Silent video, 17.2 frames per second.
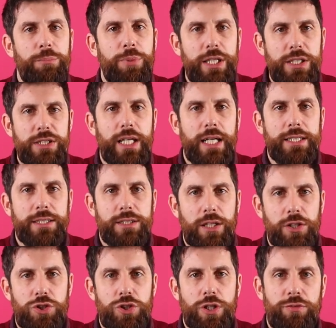please get in
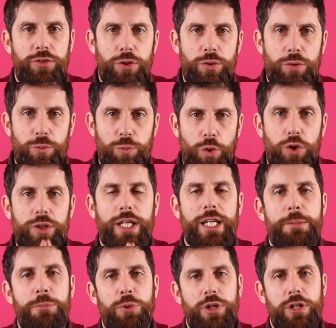touch if you want
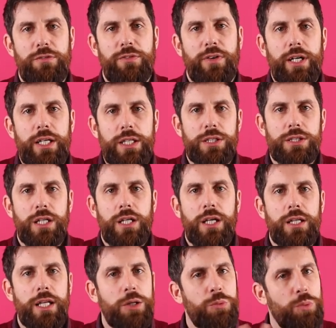any more advice,
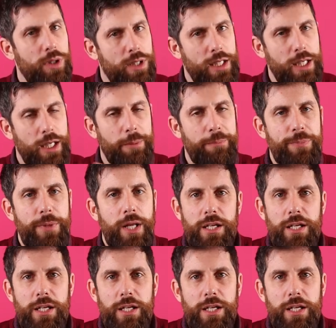then we're here.